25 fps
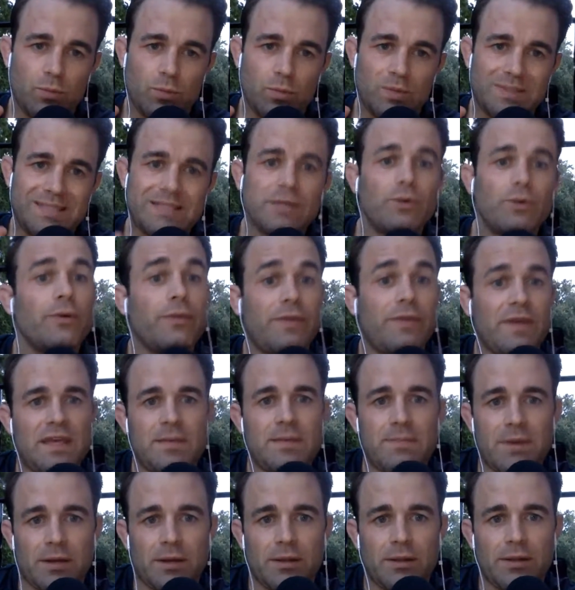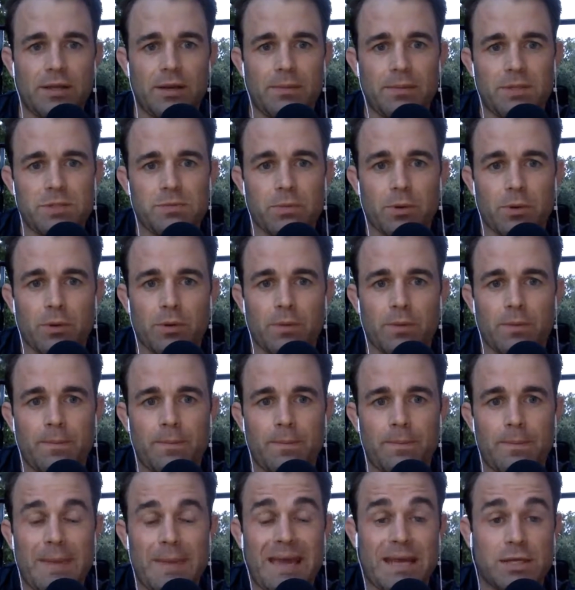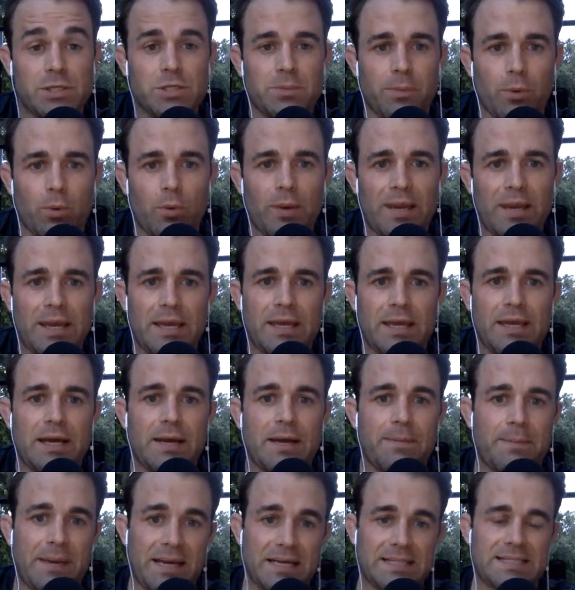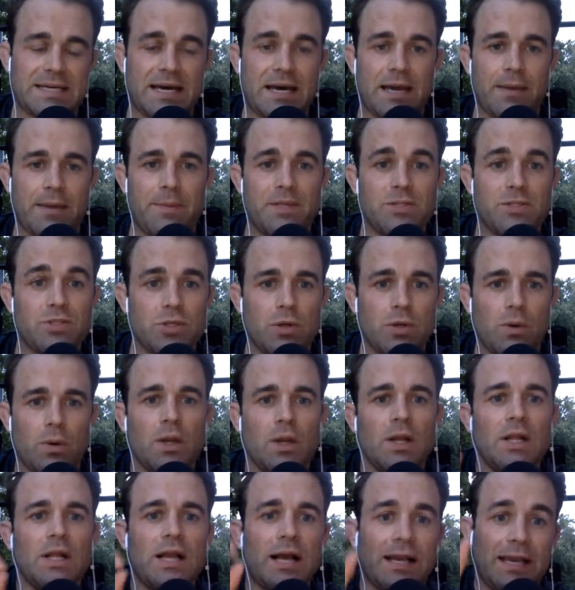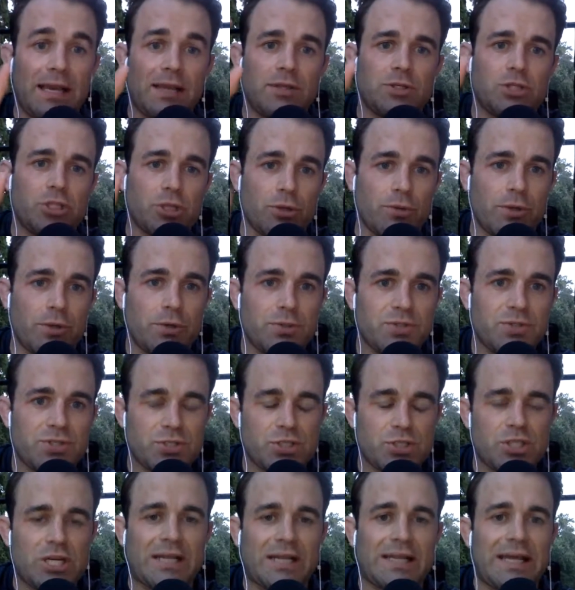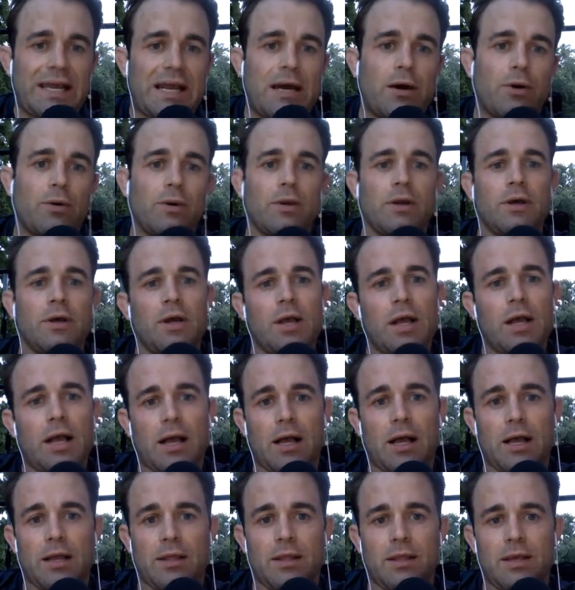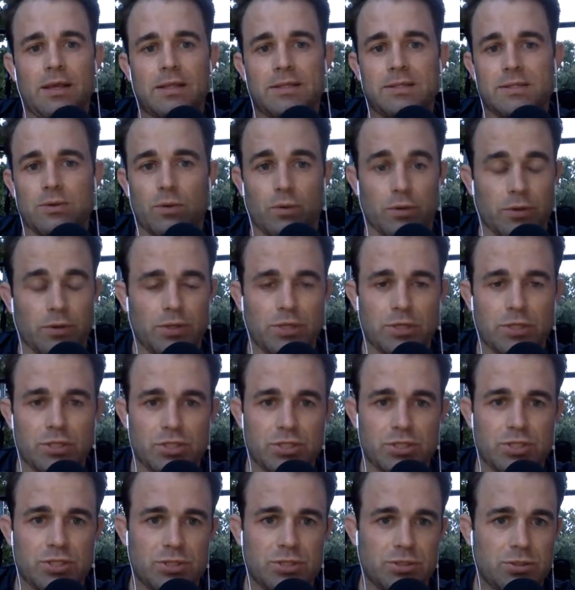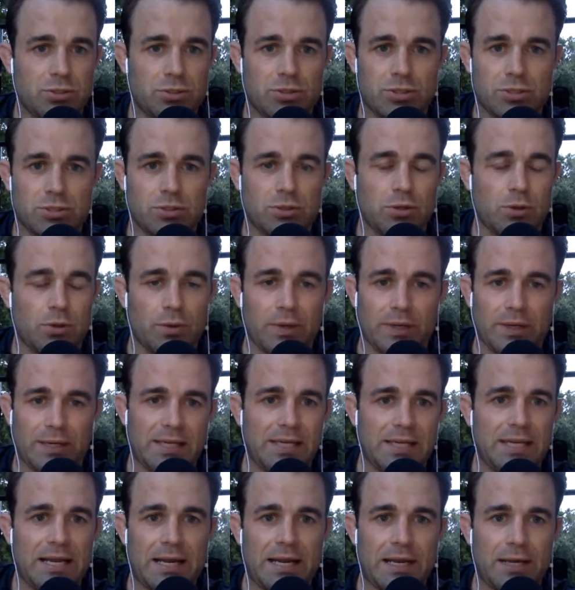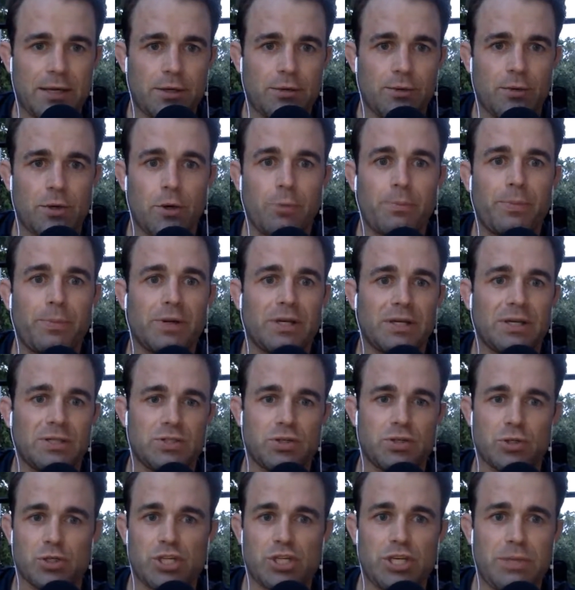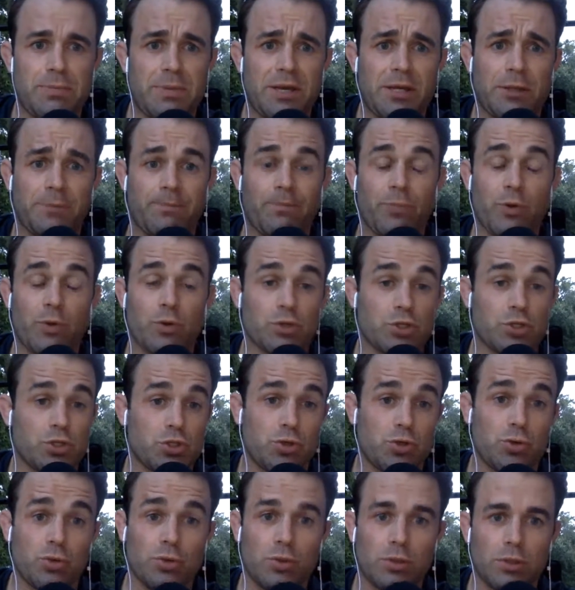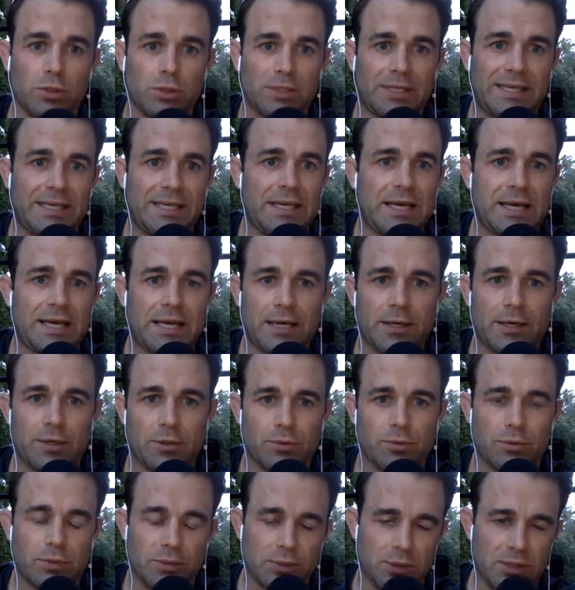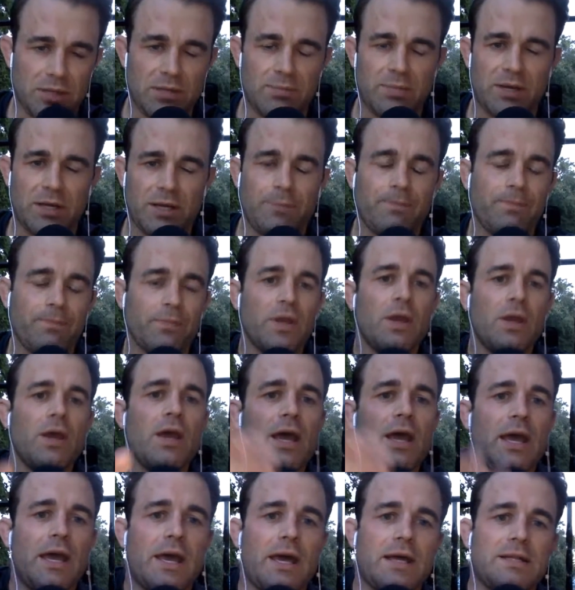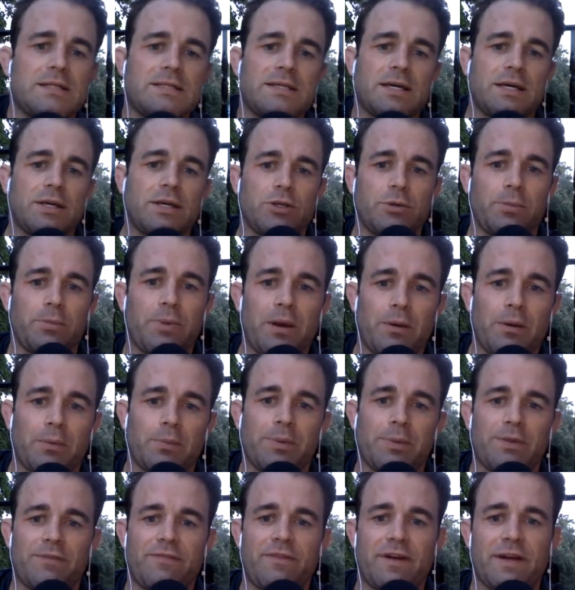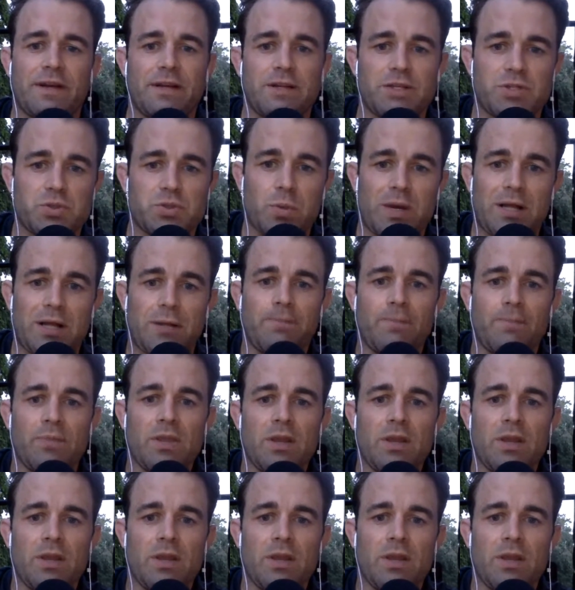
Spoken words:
deal with email in a much more manageable way and on my time. And so again, show notes, check that out. Or you could just go to key.io notebook and search email, or just Google key.io email, and you'll probably find it as well.